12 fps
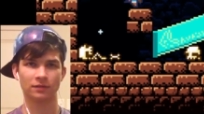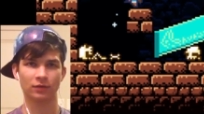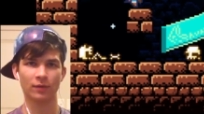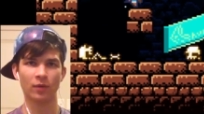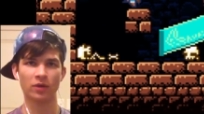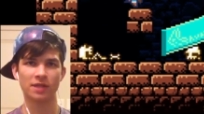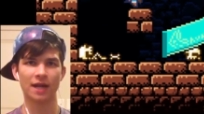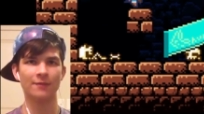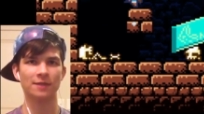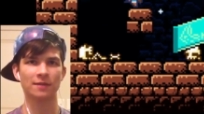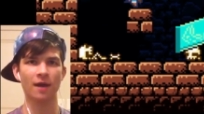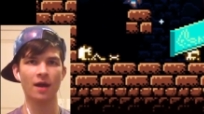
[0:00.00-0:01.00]
Three more
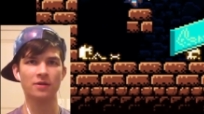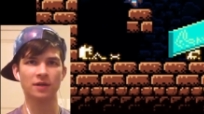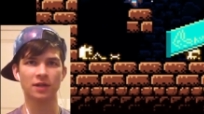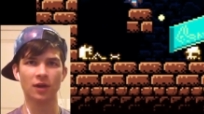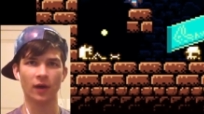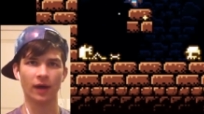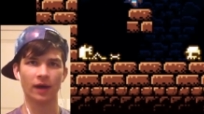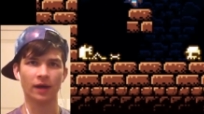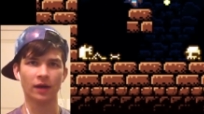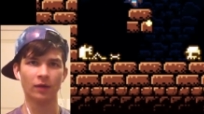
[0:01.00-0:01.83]
times, come on, you can do it.